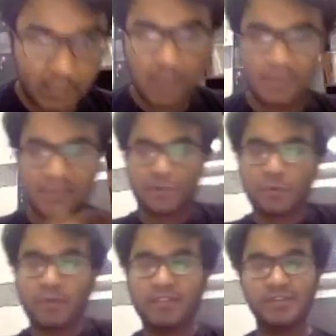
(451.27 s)
I mean, there are
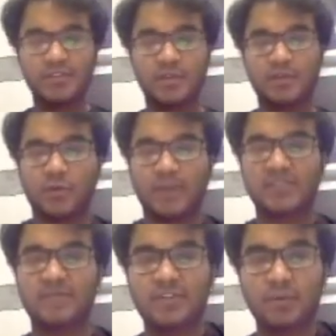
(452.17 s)
two ways
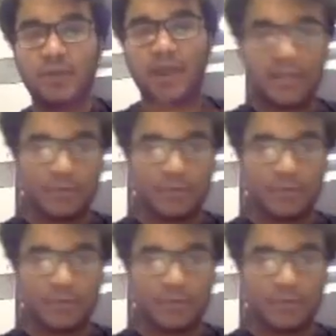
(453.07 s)
in which you look at it.